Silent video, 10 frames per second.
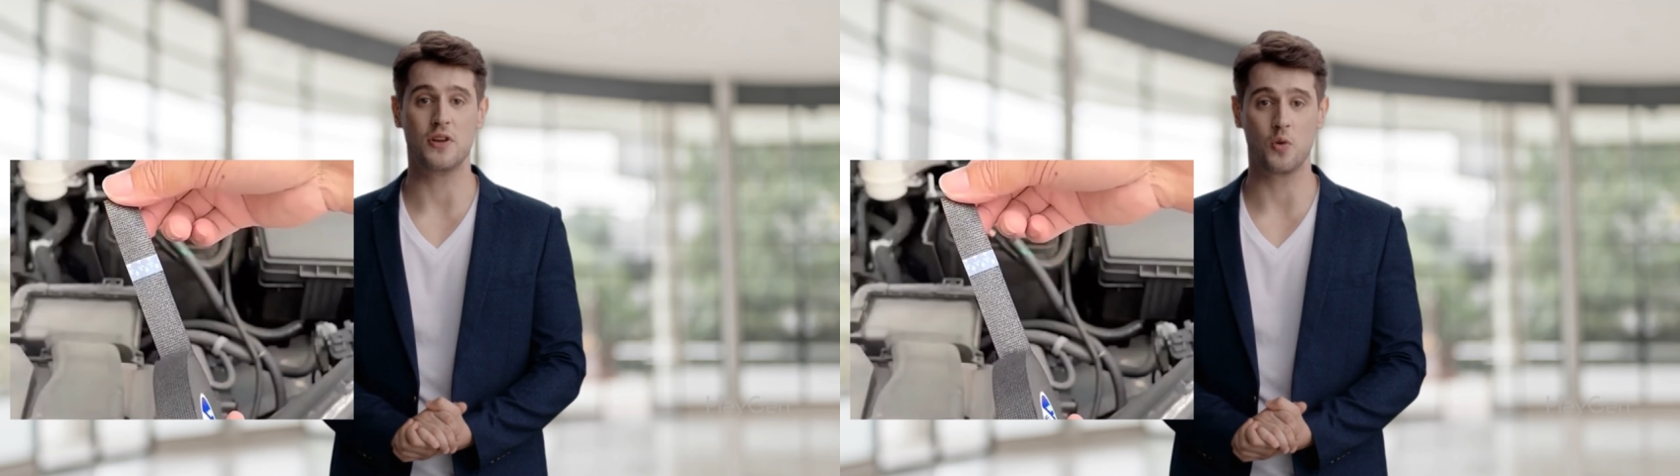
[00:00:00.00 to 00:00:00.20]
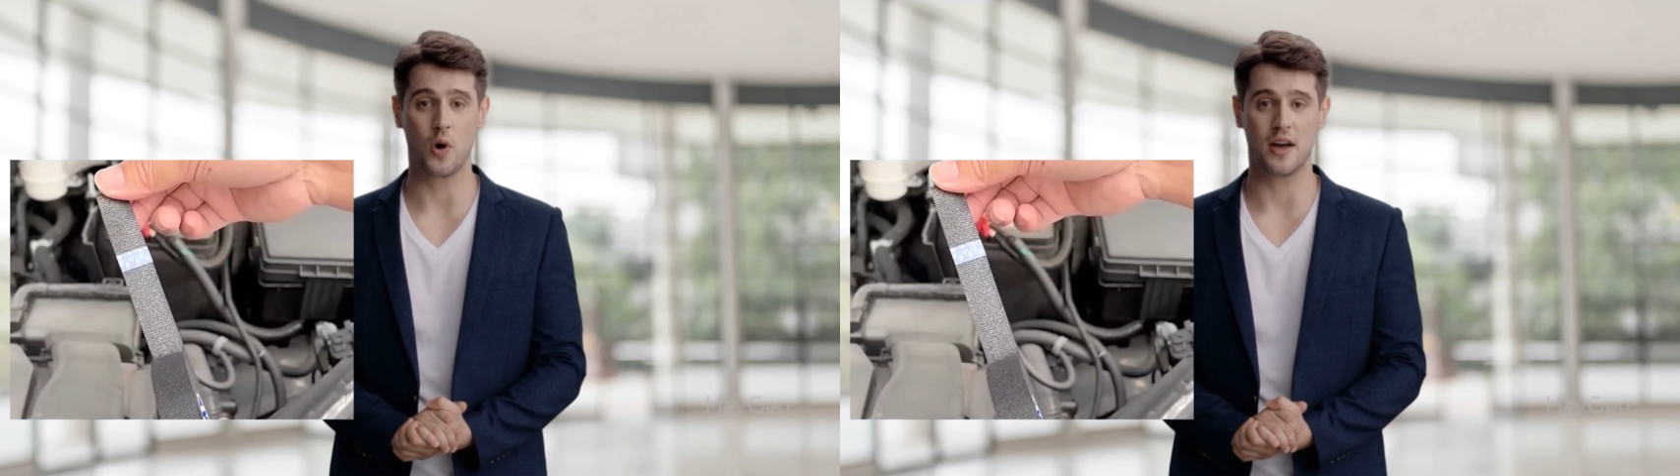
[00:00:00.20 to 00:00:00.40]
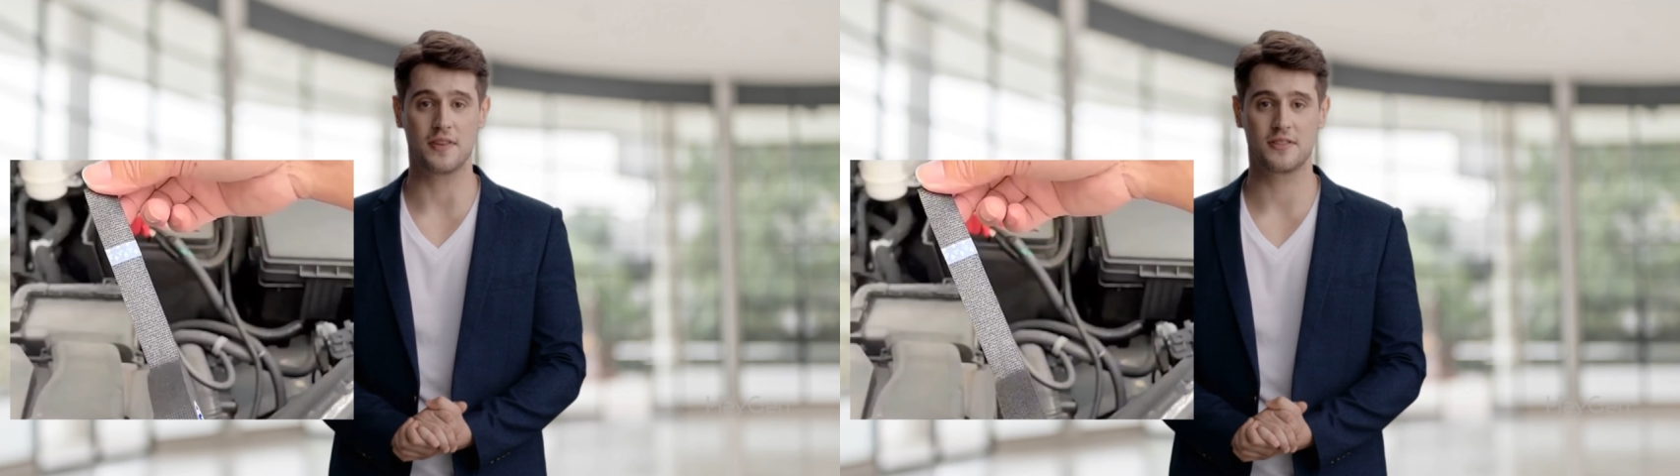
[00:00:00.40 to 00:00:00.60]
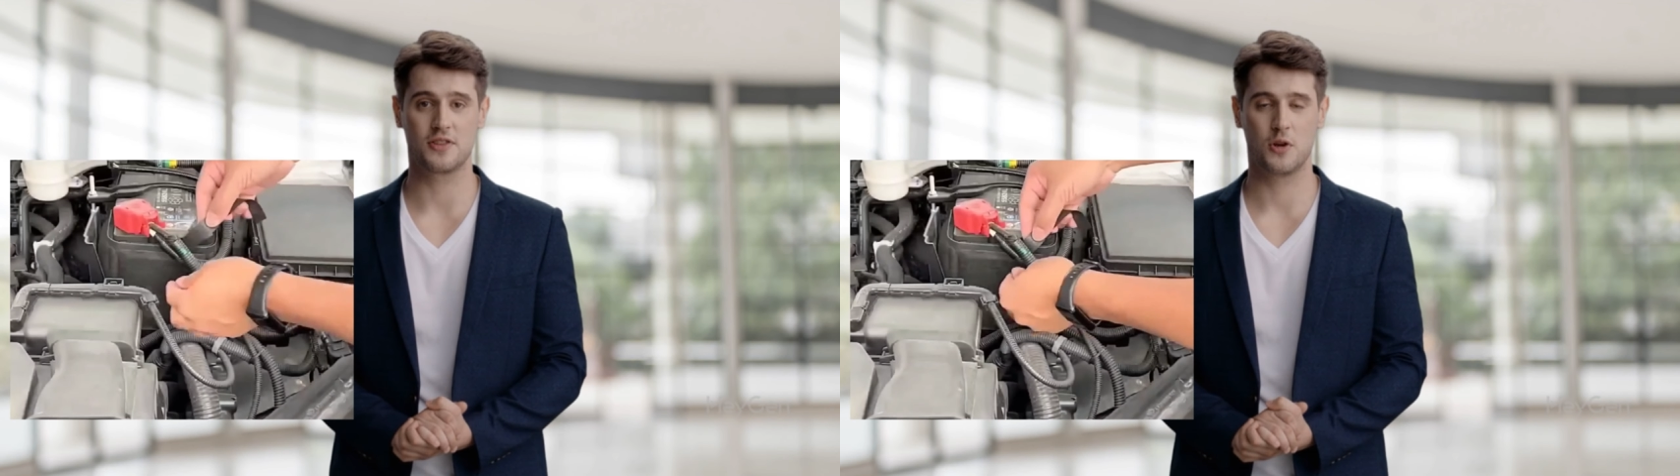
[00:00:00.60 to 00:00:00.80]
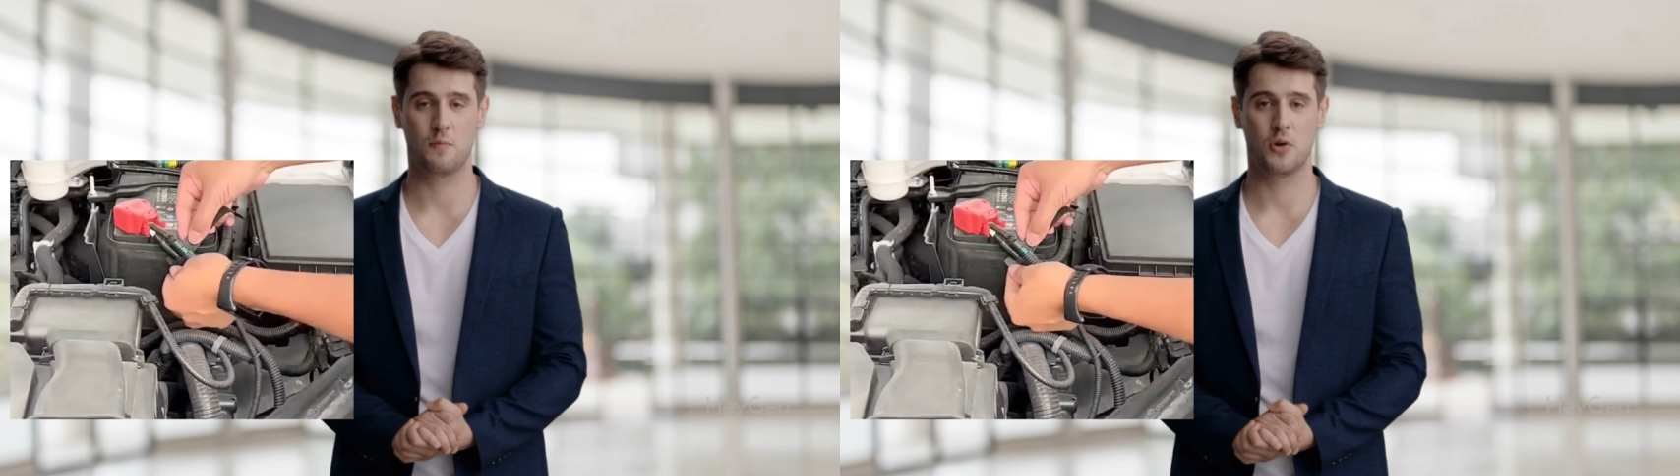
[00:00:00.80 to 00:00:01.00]
requiring
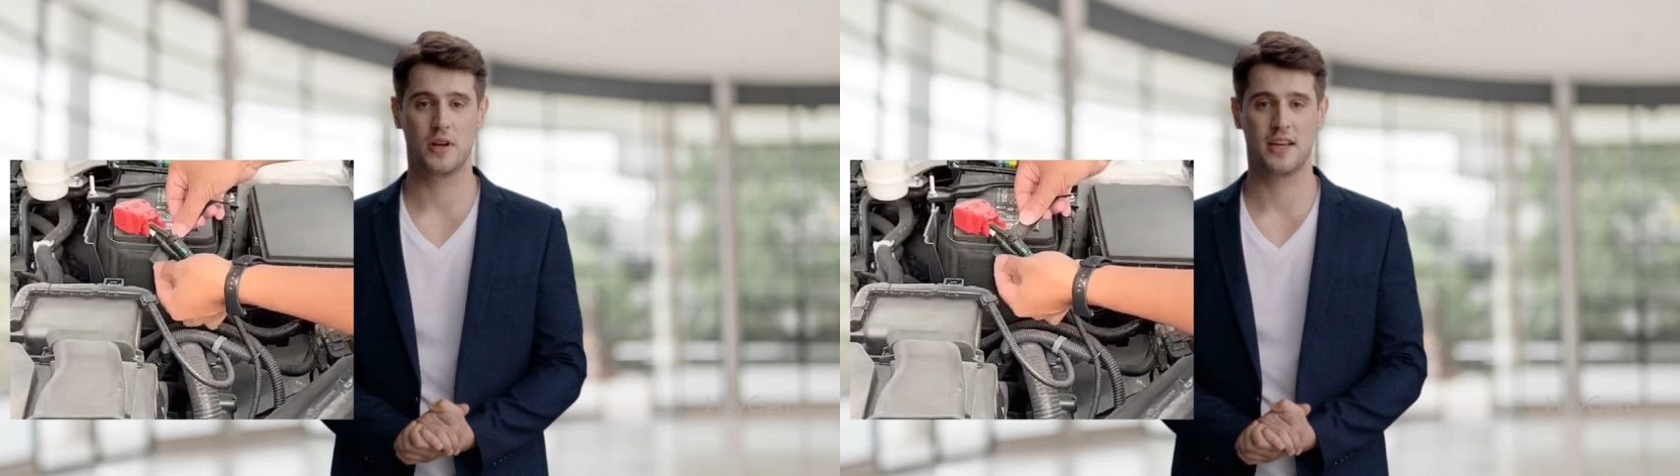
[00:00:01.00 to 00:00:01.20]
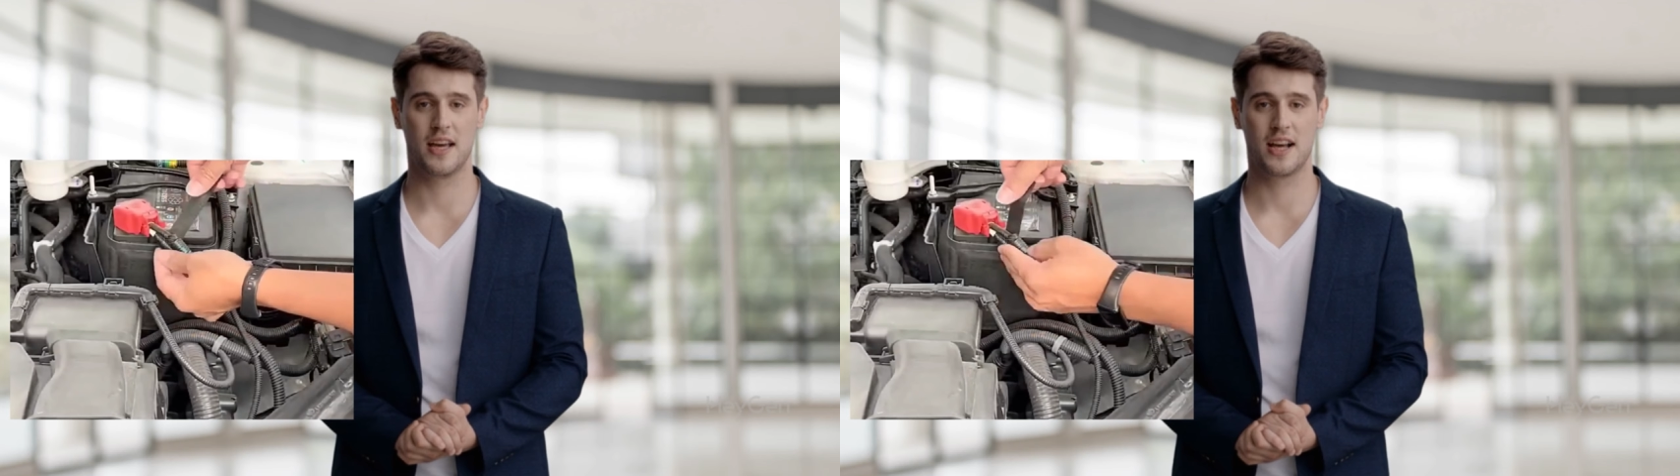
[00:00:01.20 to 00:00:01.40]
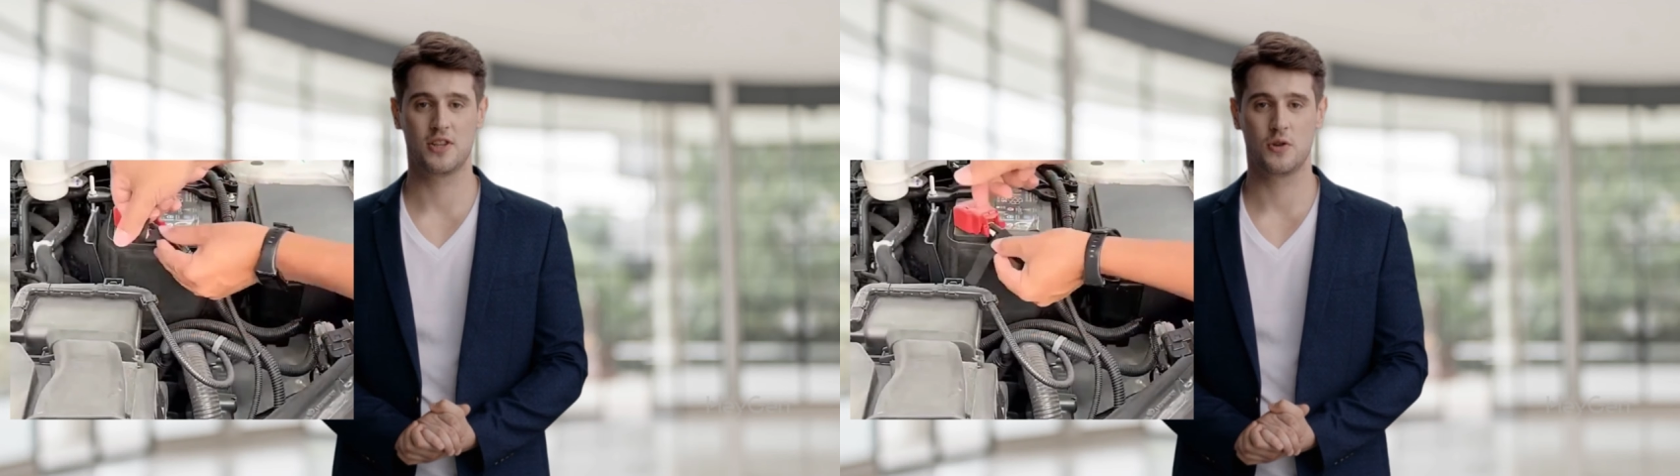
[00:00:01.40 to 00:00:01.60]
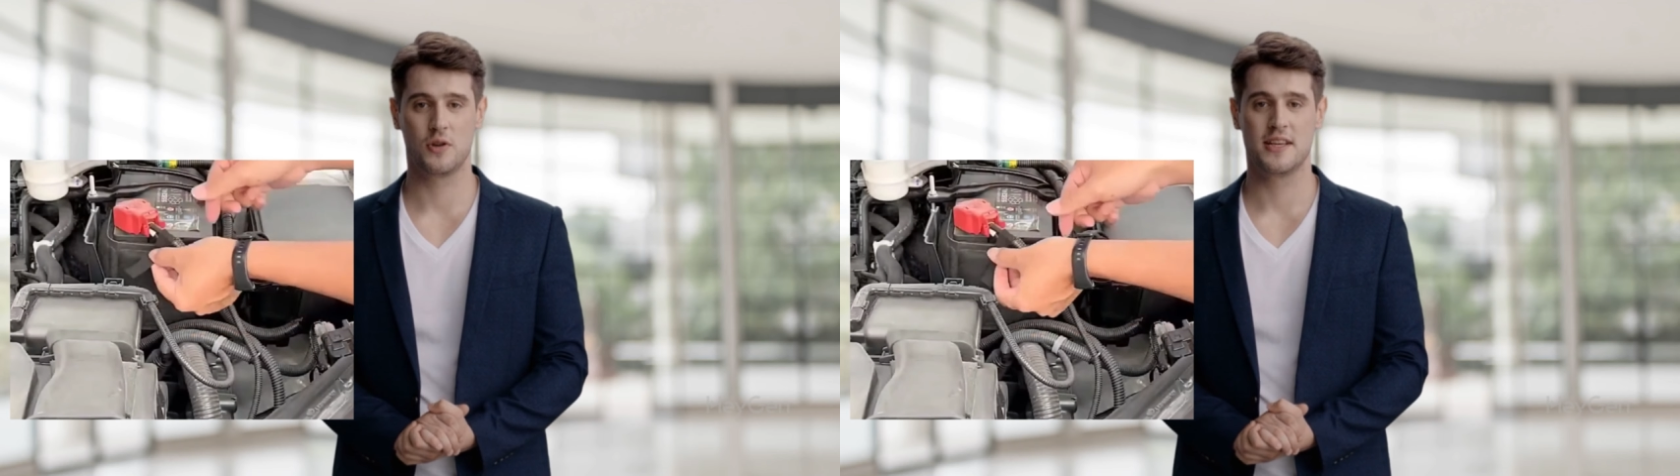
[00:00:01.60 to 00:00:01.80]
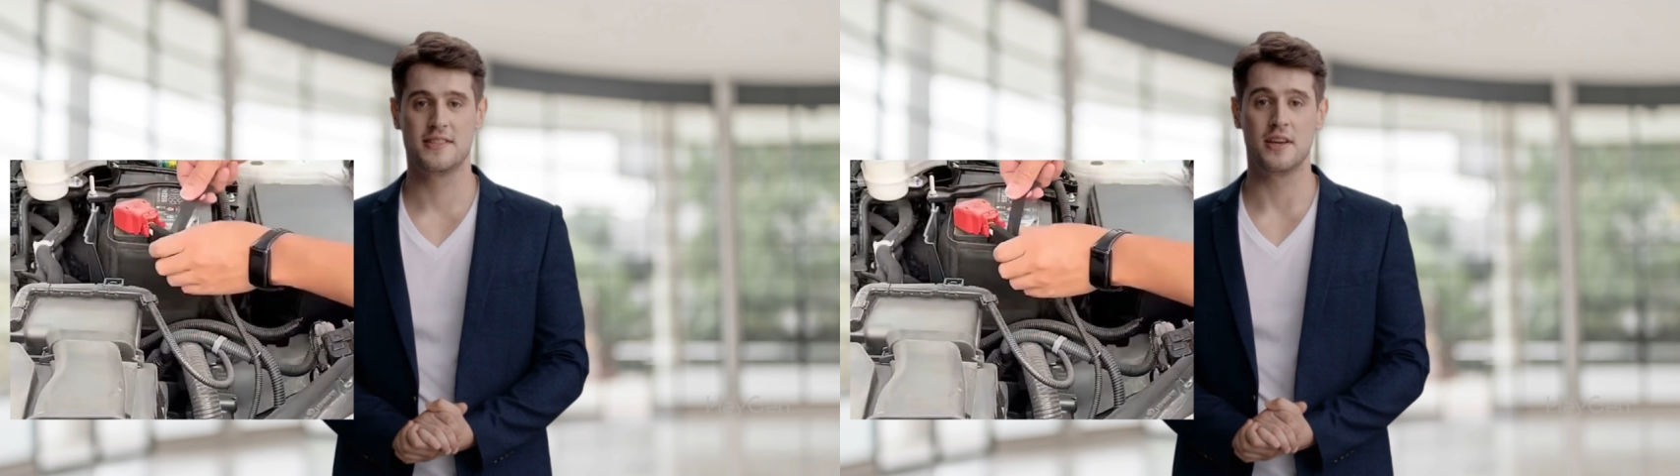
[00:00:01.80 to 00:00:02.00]
thermal and
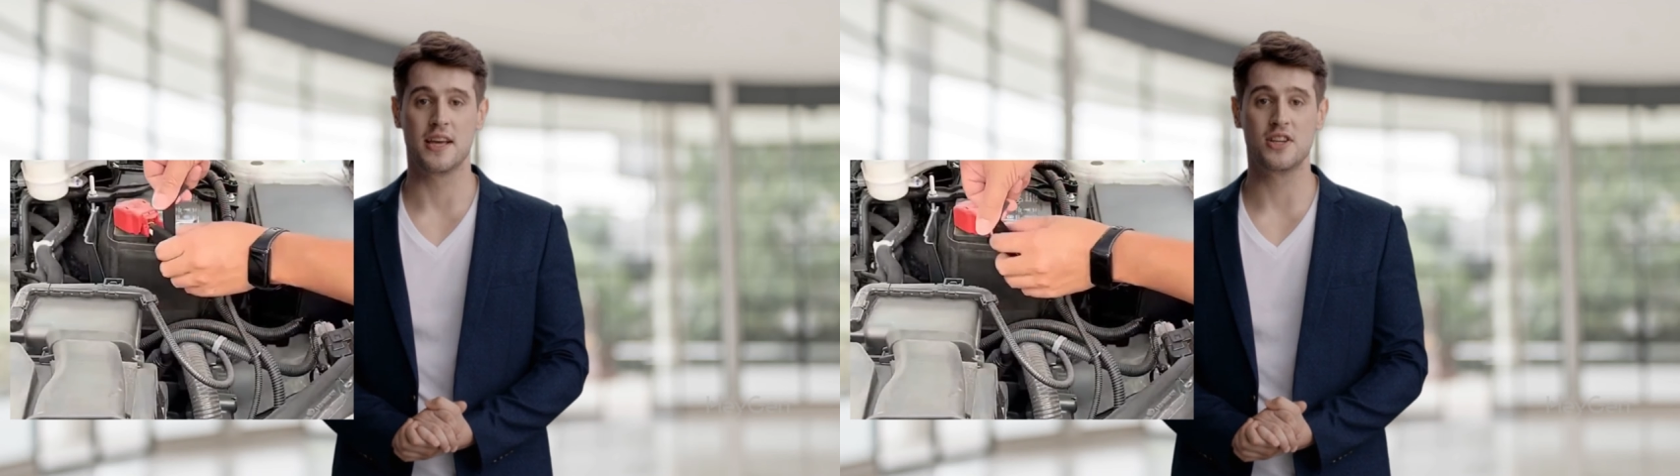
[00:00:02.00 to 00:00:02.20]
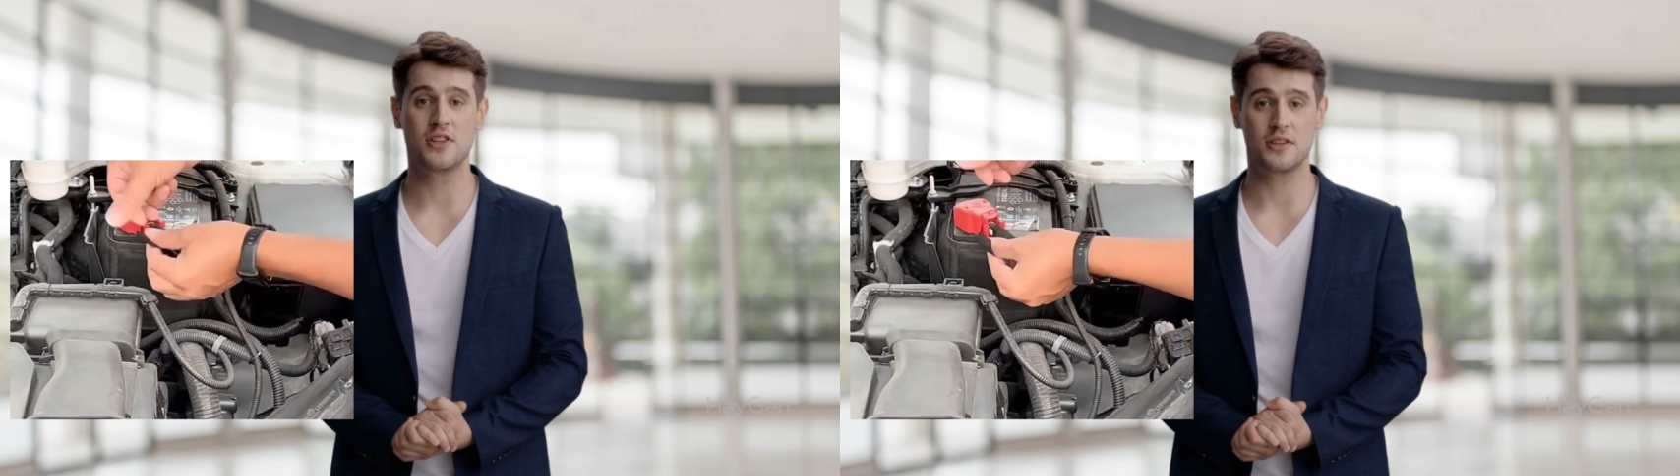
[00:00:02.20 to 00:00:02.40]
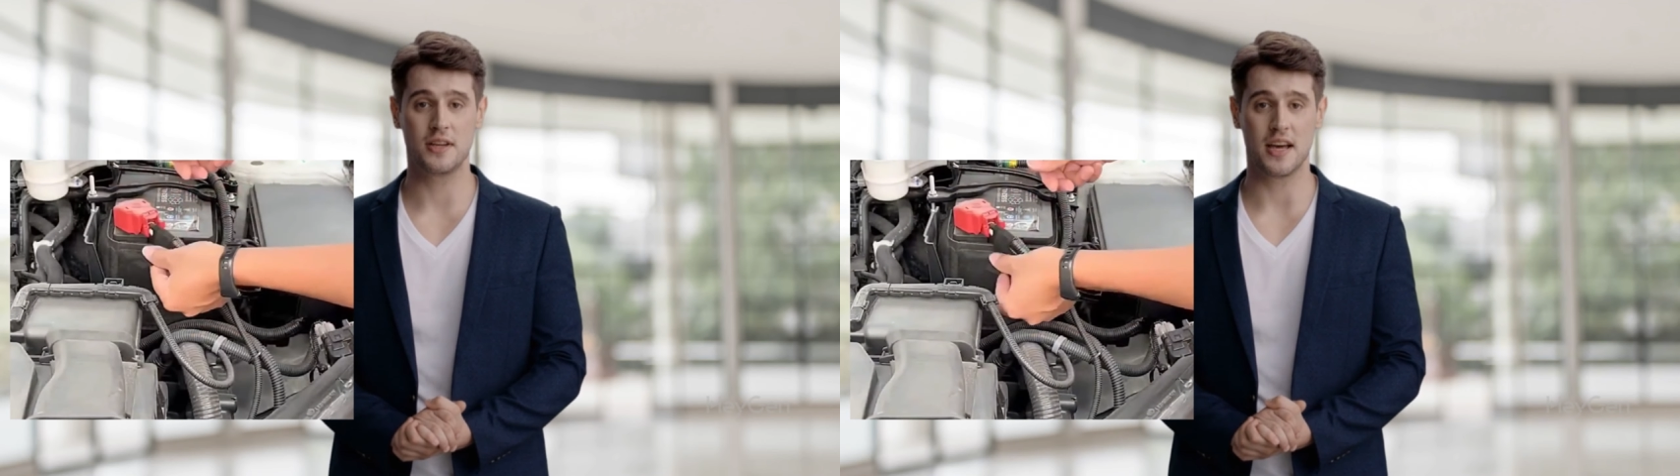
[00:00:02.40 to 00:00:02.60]
electrical insulation,